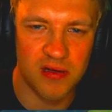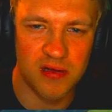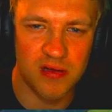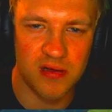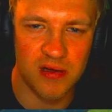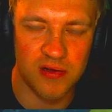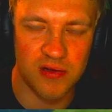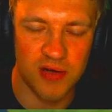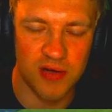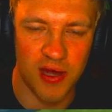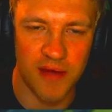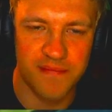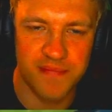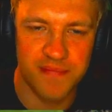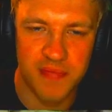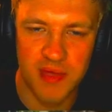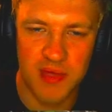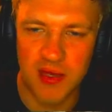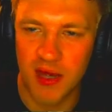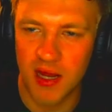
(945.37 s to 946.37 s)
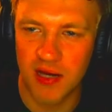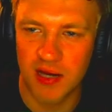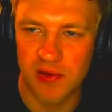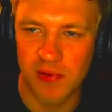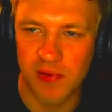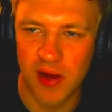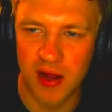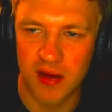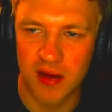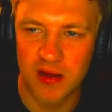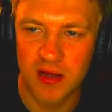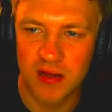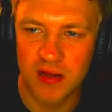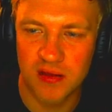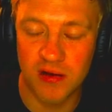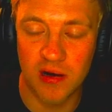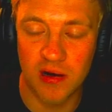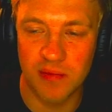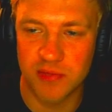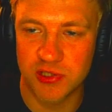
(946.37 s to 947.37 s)
Okay. Anyway, they're
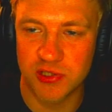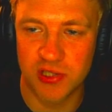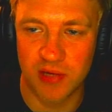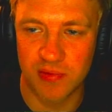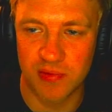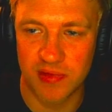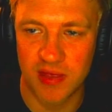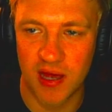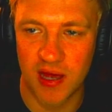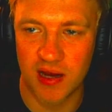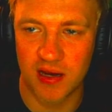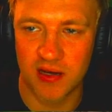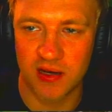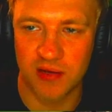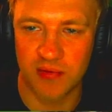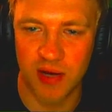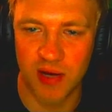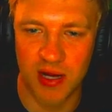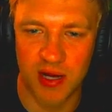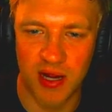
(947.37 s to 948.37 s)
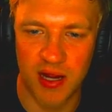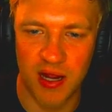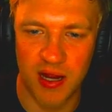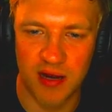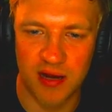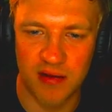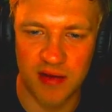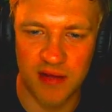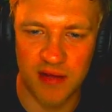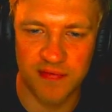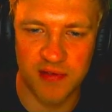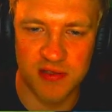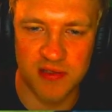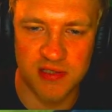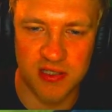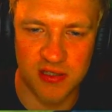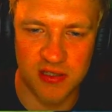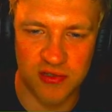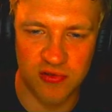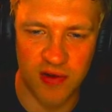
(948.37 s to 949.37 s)
almost done with that anyway, and if there's
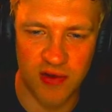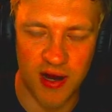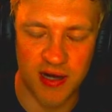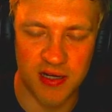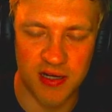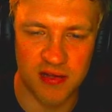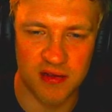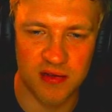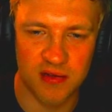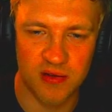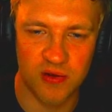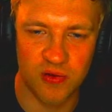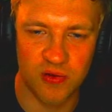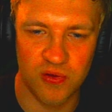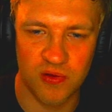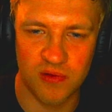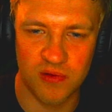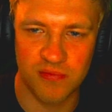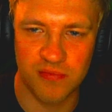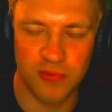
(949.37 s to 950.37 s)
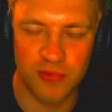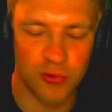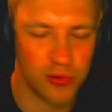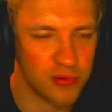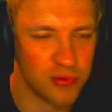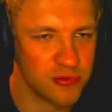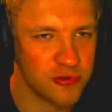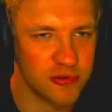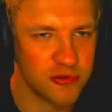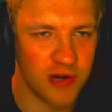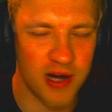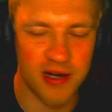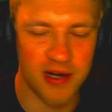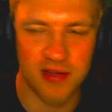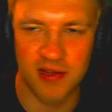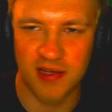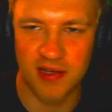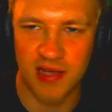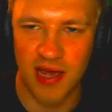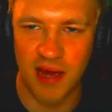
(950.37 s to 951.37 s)
a crack in the hole or crack in
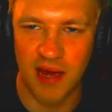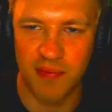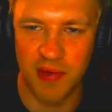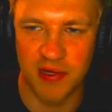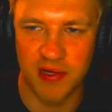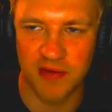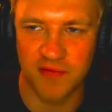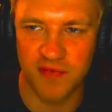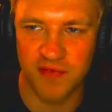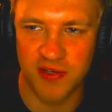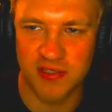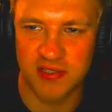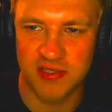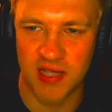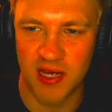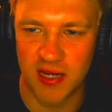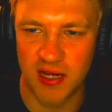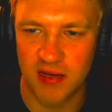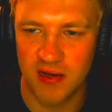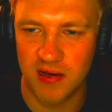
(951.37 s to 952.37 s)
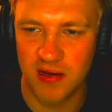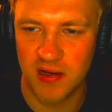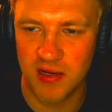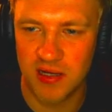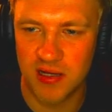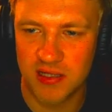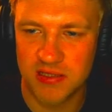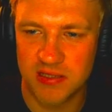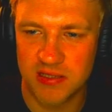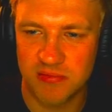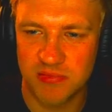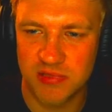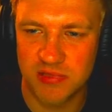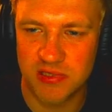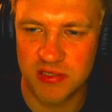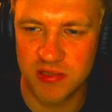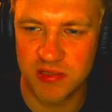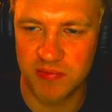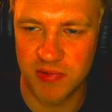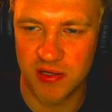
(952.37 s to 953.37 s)
the gap, I can fix that. Seems
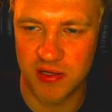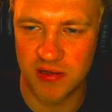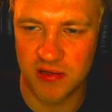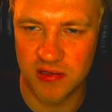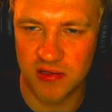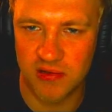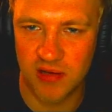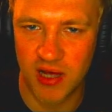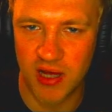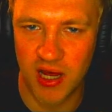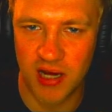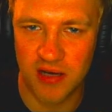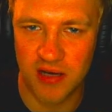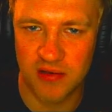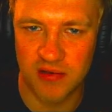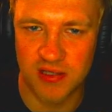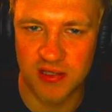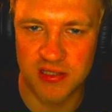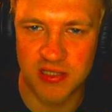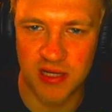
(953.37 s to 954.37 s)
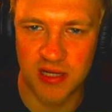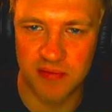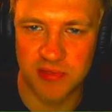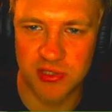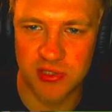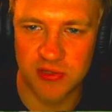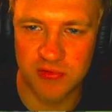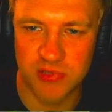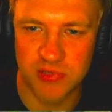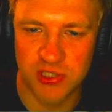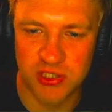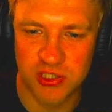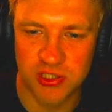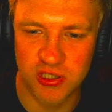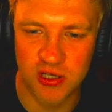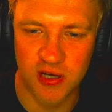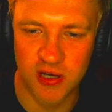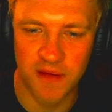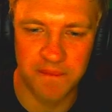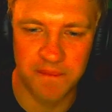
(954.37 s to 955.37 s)
to be a little higher this time too, which is
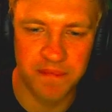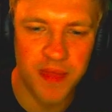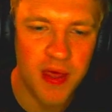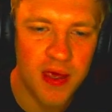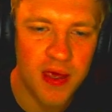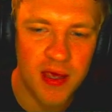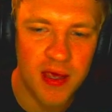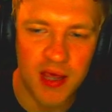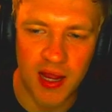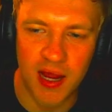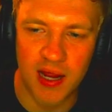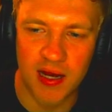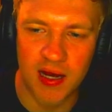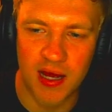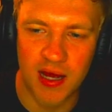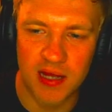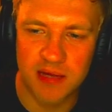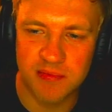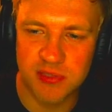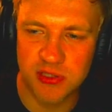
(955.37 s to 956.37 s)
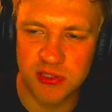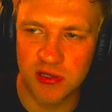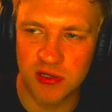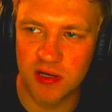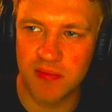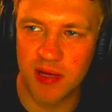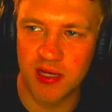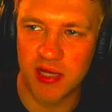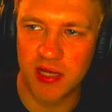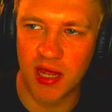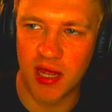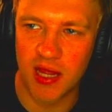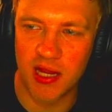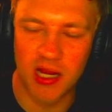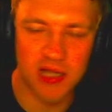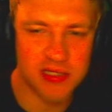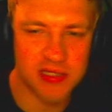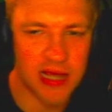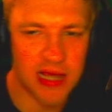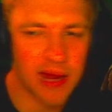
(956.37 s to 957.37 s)
good. And I am starting to make
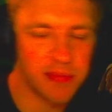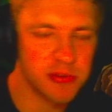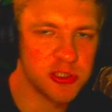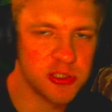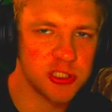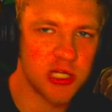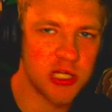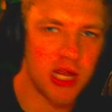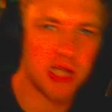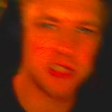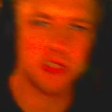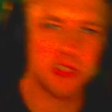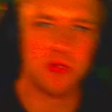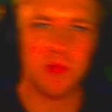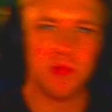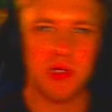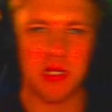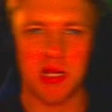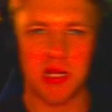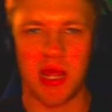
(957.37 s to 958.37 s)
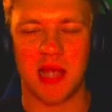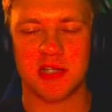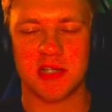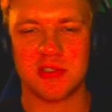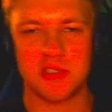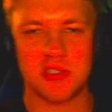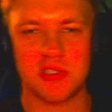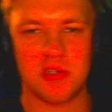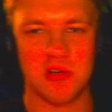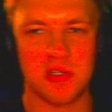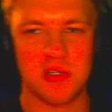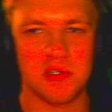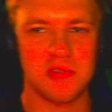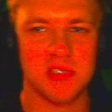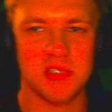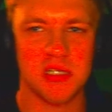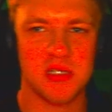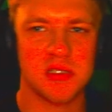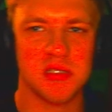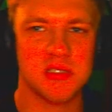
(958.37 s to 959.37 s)
a tapper shack so we can actually start
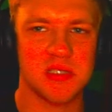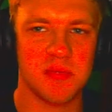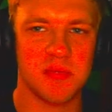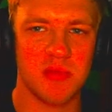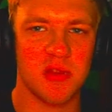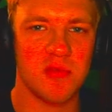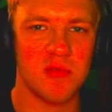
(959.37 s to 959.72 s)
using some of the